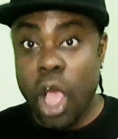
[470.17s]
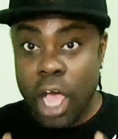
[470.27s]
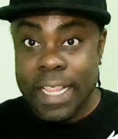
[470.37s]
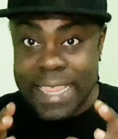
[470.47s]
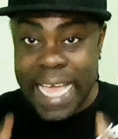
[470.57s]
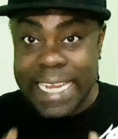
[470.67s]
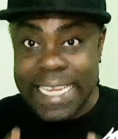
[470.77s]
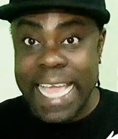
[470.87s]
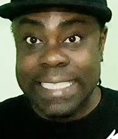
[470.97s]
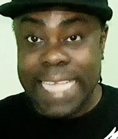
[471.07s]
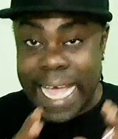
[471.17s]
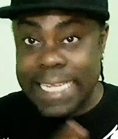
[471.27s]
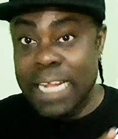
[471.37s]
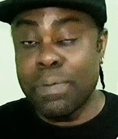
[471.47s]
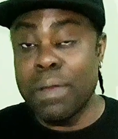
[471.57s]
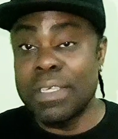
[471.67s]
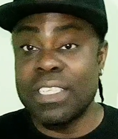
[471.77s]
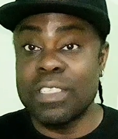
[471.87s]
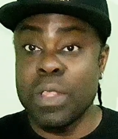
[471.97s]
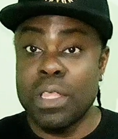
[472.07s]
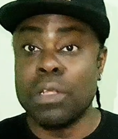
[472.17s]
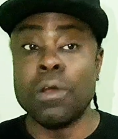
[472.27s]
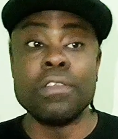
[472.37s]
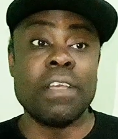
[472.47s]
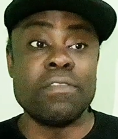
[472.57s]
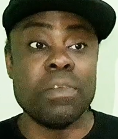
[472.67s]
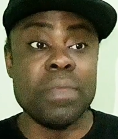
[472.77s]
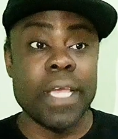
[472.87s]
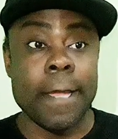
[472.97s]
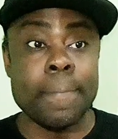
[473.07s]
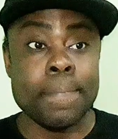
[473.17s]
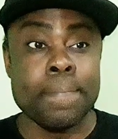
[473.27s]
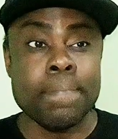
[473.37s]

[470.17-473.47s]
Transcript: on that night at that premises within the country of Jamaica.